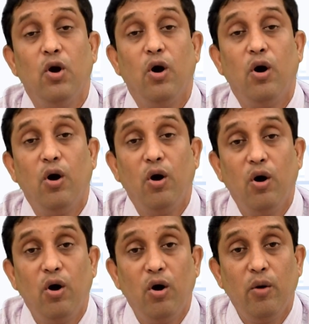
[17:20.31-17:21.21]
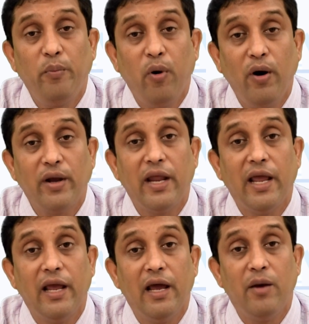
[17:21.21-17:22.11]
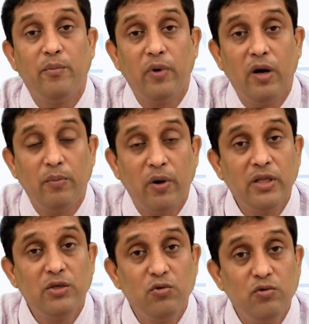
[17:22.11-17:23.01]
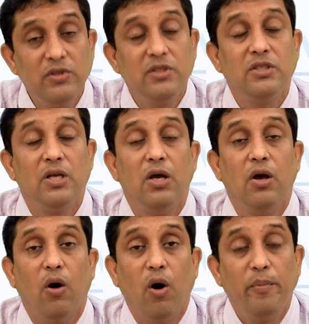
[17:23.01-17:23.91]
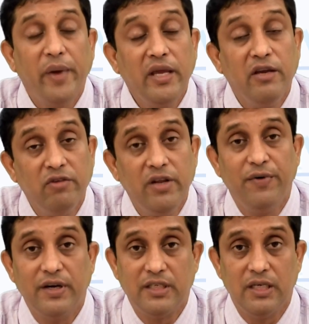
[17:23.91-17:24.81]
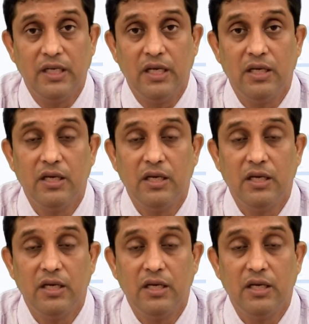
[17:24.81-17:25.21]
for the students of a university.